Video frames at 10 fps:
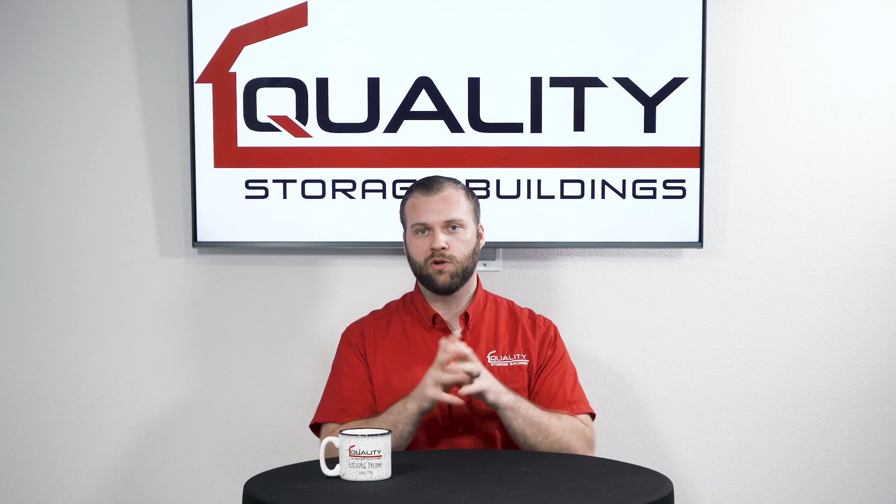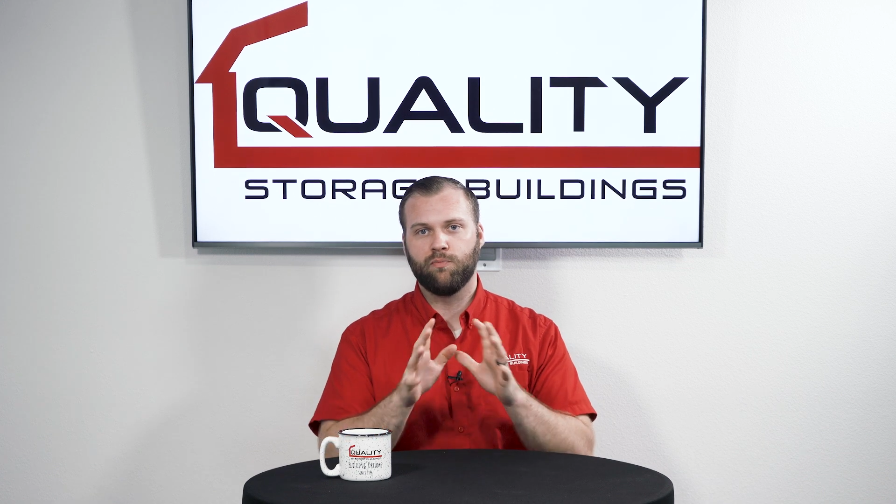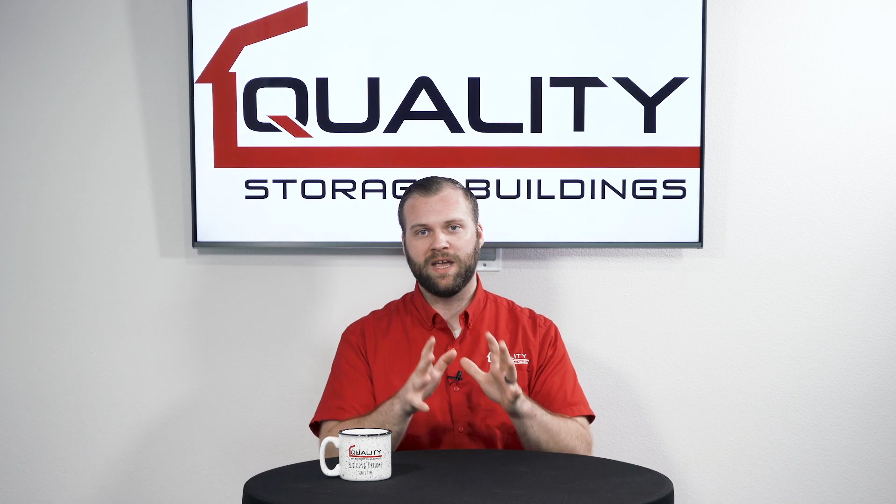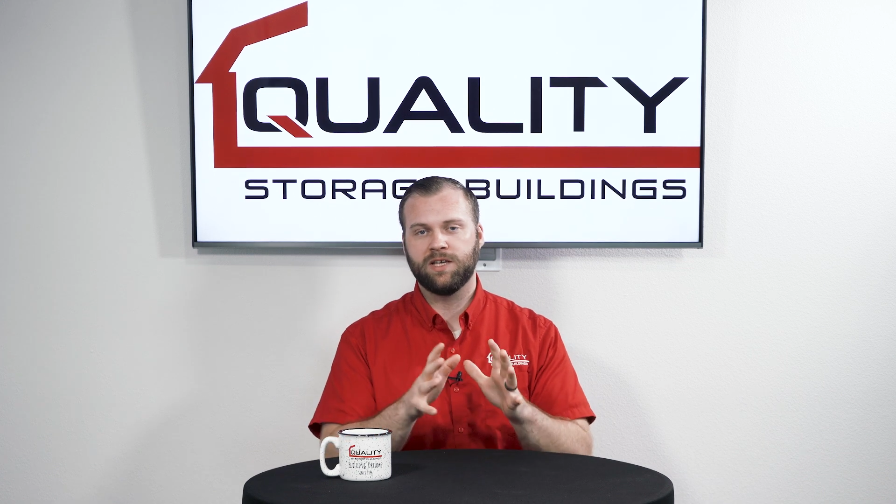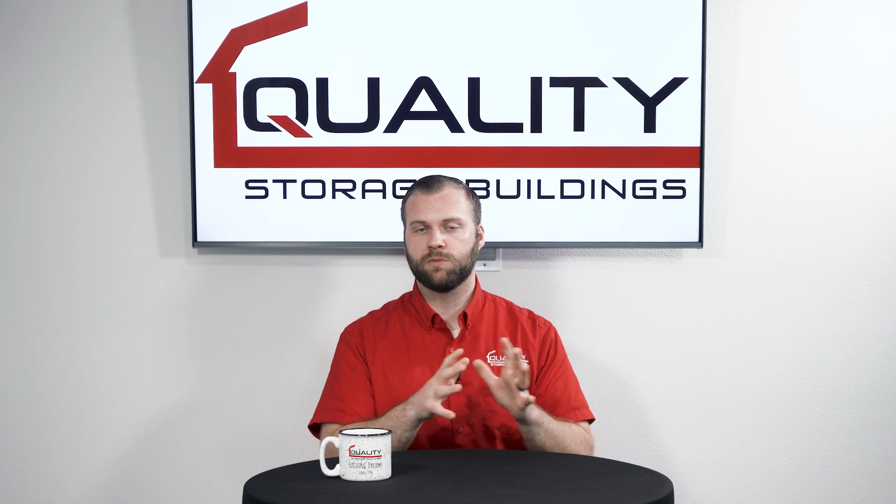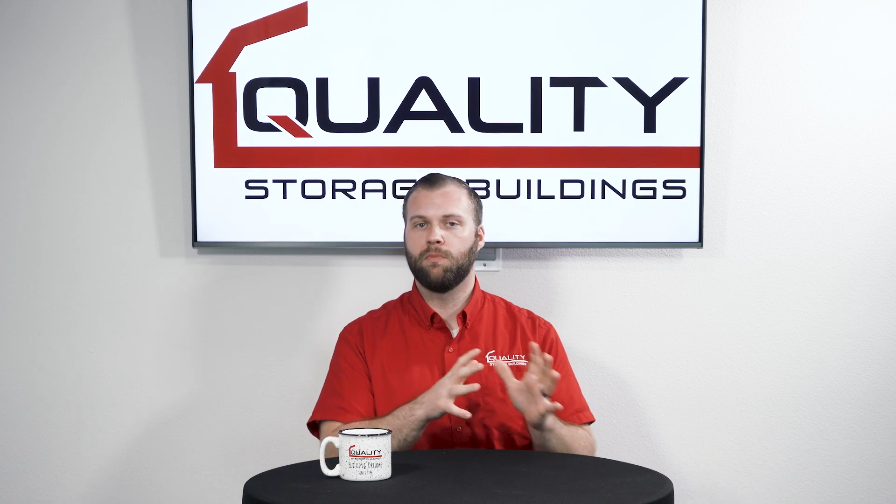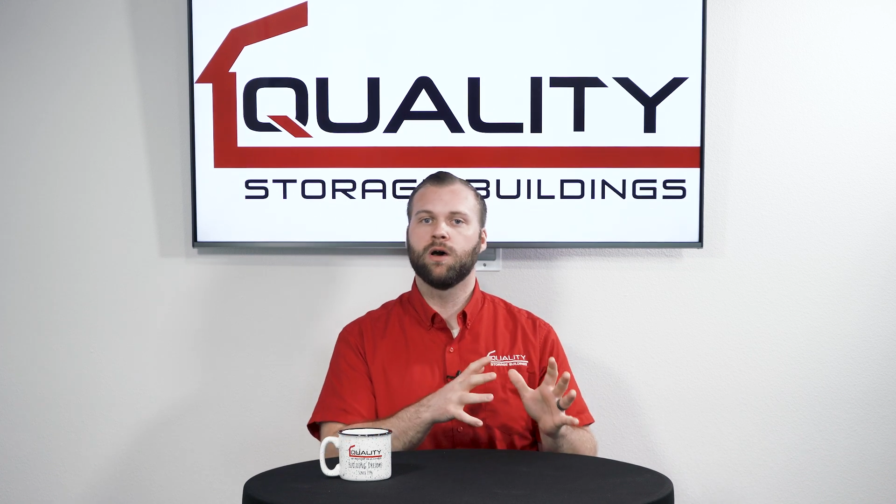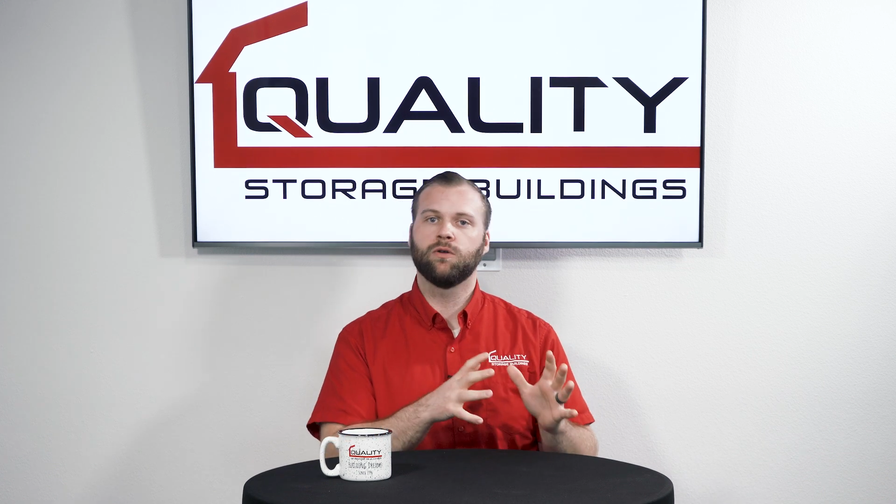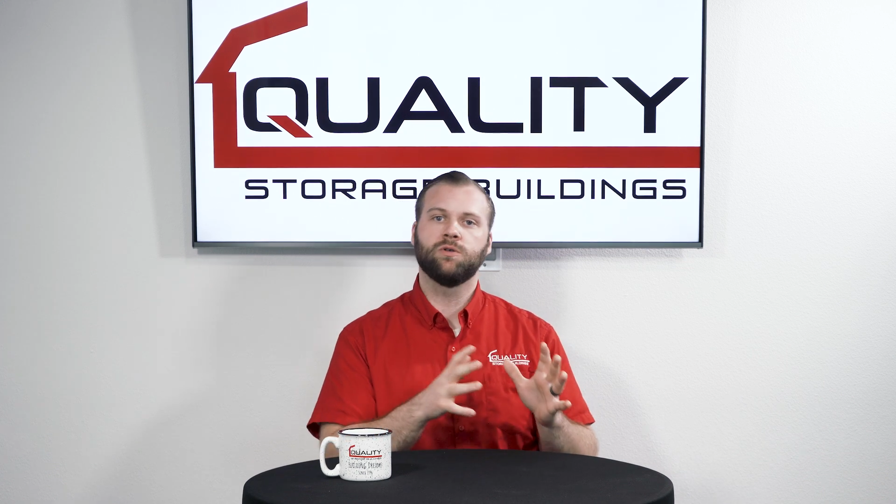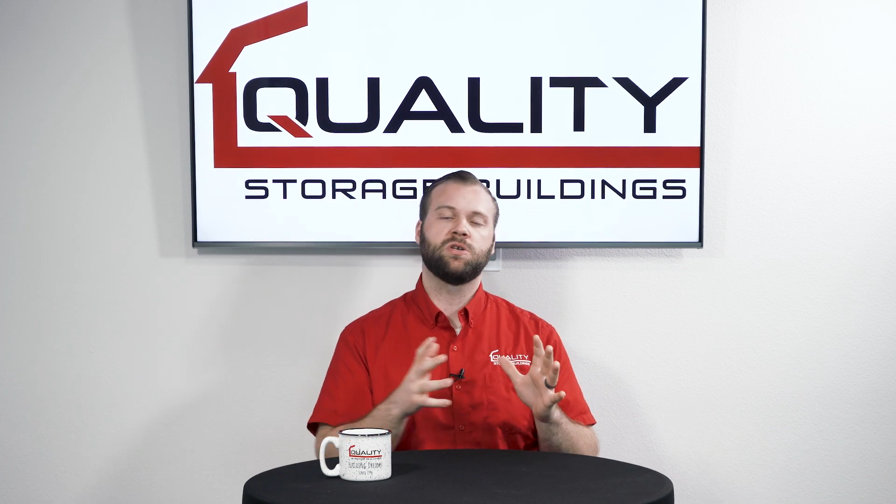our base
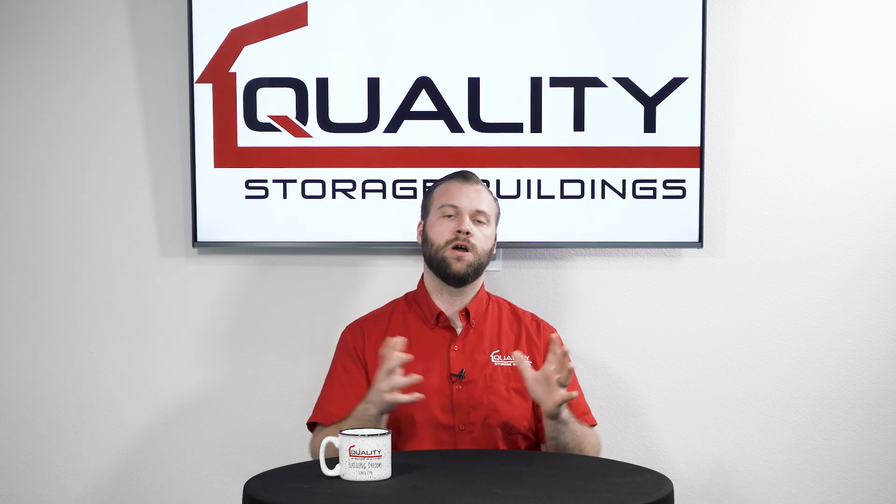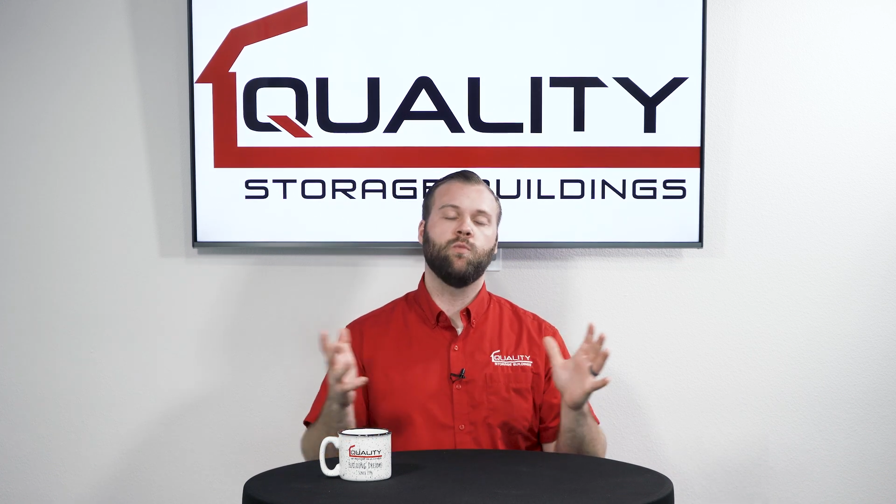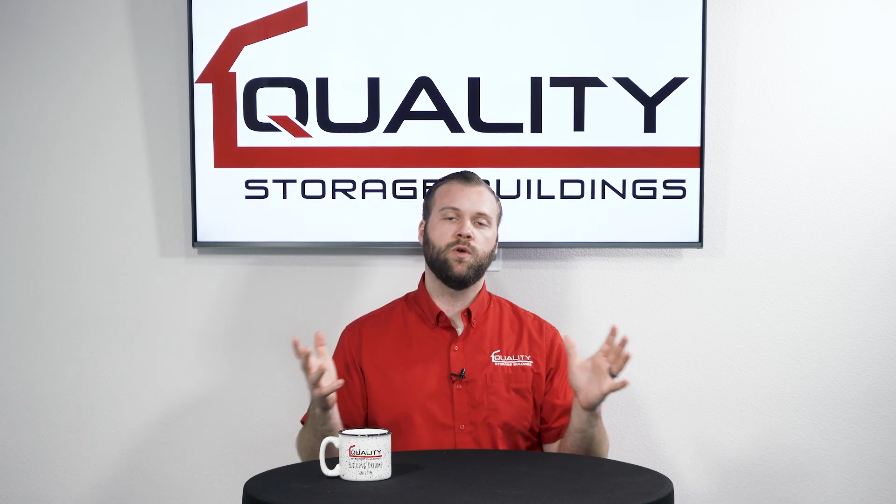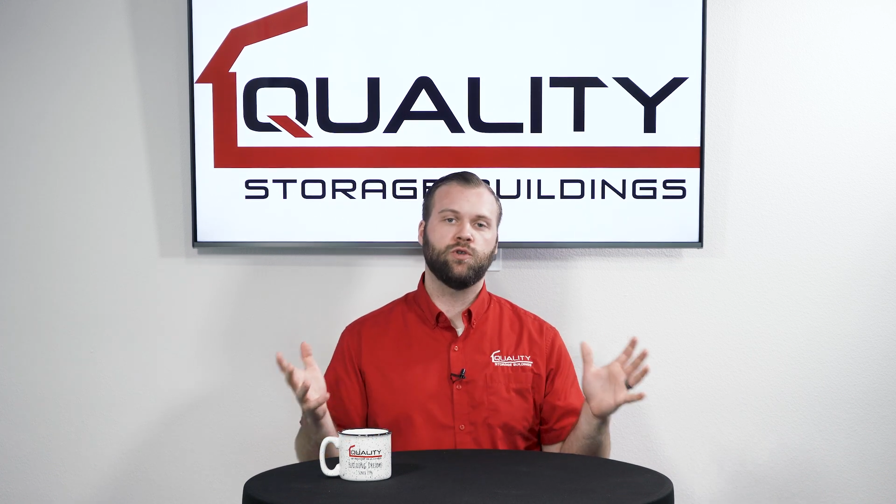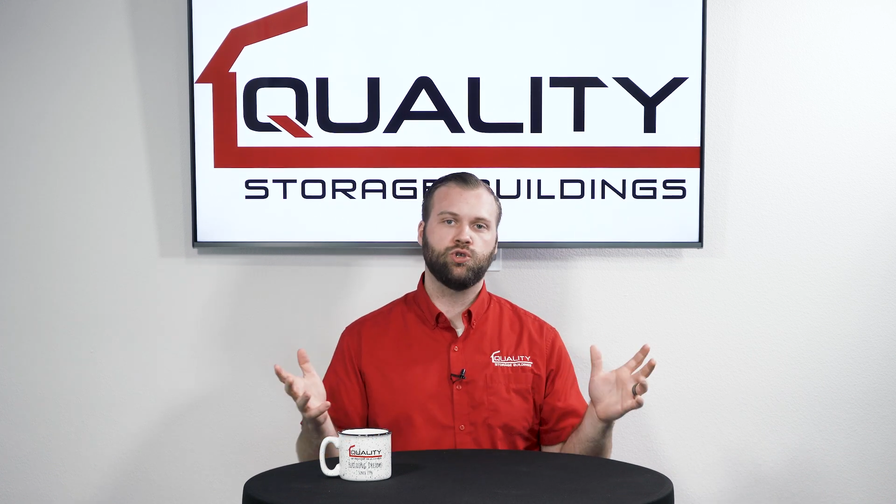models come